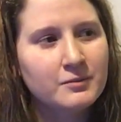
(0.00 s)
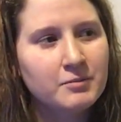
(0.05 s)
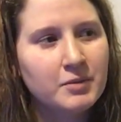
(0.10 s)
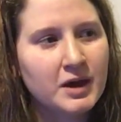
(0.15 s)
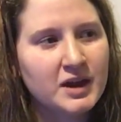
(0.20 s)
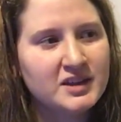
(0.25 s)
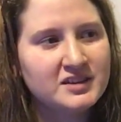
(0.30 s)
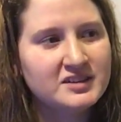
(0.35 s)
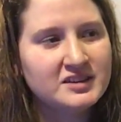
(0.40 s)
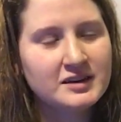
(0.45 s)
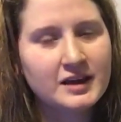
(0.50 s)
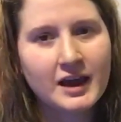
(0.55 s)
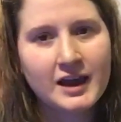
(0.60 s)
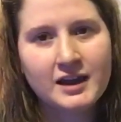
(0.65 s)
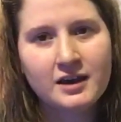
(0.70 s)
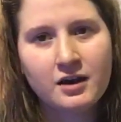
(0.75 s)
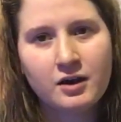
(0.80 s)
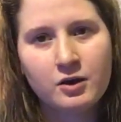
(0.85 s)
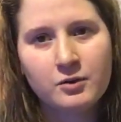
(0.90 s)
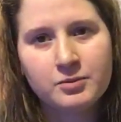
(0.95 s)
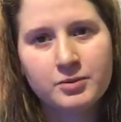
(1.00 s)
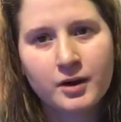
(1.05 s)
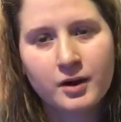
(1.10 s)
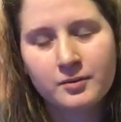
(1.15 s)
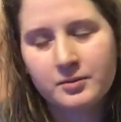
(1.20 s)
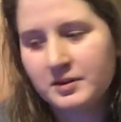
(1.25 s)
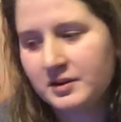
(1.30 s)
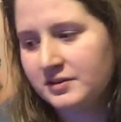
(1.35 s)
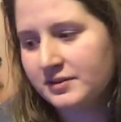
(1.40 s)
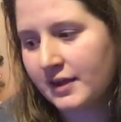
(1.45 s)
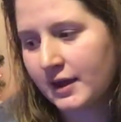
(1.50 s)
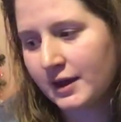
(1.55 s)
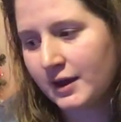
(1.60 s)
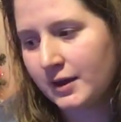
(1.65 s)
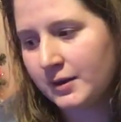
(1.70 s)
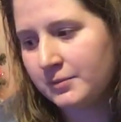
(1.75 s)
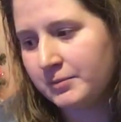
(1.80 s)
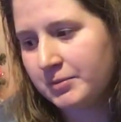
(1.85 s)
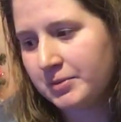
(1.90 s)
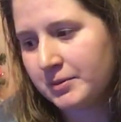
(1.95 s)
But tonight I'll probably set
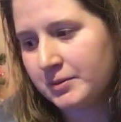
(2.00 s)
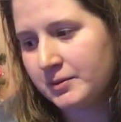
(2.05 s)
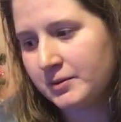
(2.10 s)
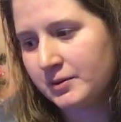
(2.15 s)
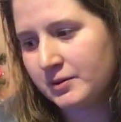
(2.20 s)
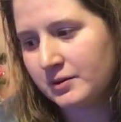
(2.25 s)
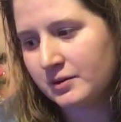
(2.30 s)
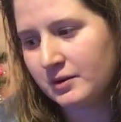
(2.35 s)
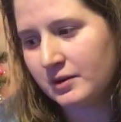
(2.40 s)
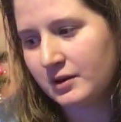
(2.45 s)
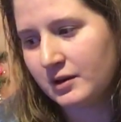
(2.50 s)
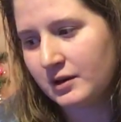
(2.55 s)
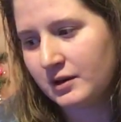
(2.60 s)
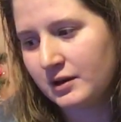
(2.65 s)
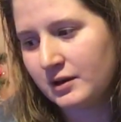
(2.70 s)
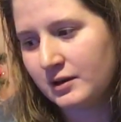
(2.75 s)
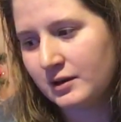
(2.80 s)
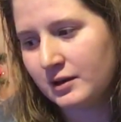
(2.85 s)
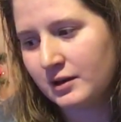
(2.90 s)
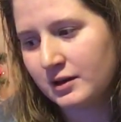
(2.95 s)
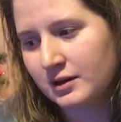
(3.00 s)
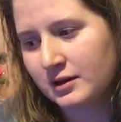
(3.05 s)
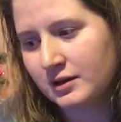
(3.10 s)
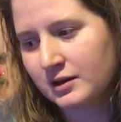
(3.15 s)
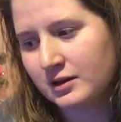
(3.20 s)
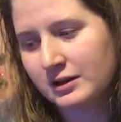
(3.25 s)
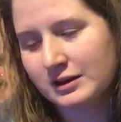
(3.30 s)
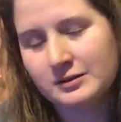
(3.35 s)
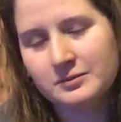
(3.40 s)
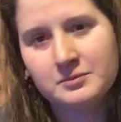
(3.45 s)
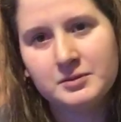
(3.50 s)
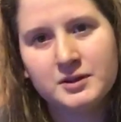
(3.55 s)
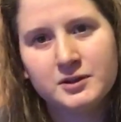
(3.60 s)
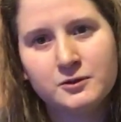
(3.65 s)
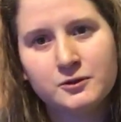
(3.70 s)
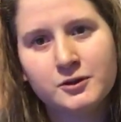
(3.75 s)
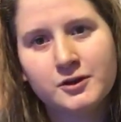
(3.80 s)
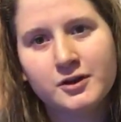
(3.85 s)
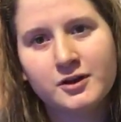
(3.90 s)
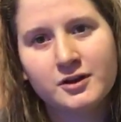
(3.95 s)
up a
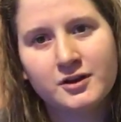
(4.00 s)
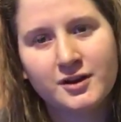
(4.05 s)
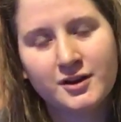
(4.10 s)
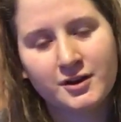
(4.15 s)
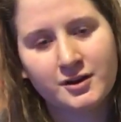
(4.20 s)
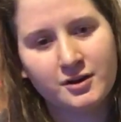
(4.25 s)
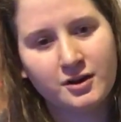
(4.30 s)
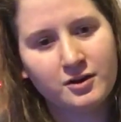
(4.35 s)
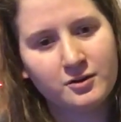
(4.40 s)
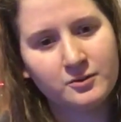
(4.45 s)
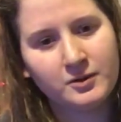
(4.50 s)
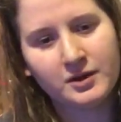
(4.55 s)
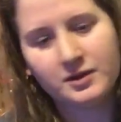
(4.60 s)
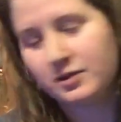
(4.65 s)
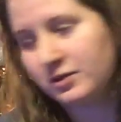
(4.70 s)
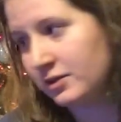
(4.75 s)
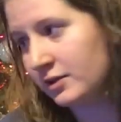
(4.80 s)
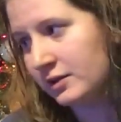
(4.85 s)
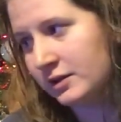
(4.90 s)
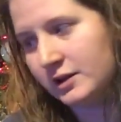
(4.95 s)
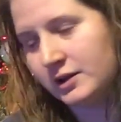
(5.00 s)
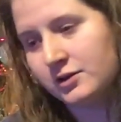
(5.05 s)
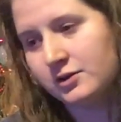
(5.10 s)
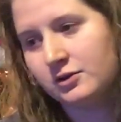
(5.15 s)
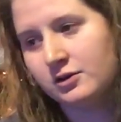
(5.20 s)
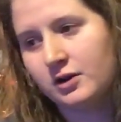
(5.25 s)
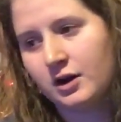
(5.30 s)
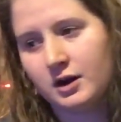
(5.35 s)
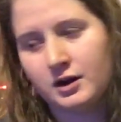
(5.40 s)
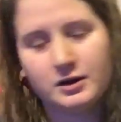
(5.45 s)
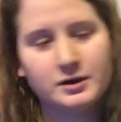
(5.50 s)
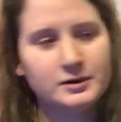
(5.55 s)
computer with a little